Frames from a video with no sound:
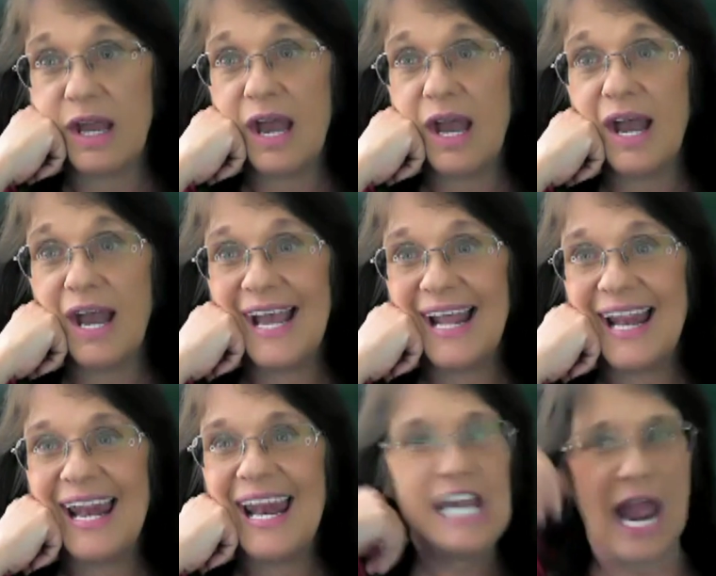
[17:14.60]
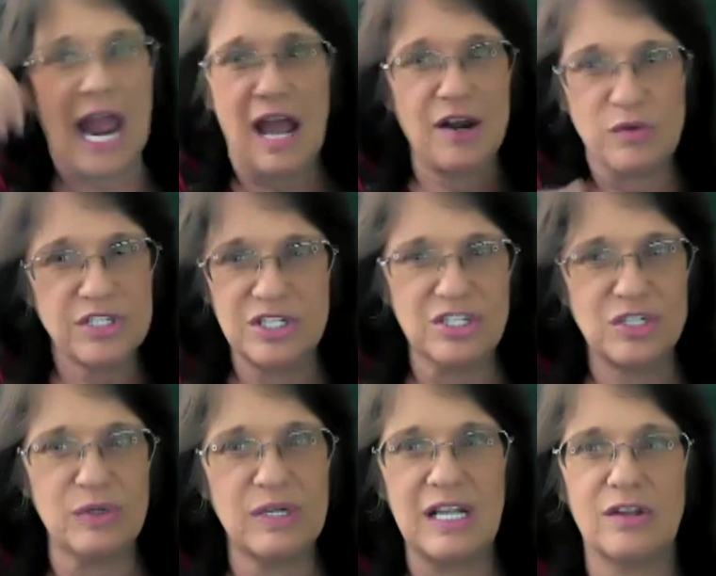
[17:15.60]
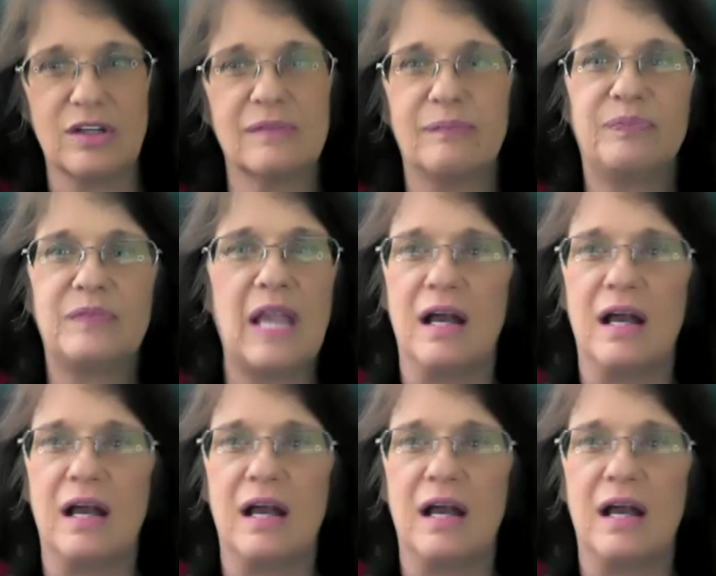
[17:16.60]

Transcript: I, I don't want to. Yeah, I don't want you to do it either.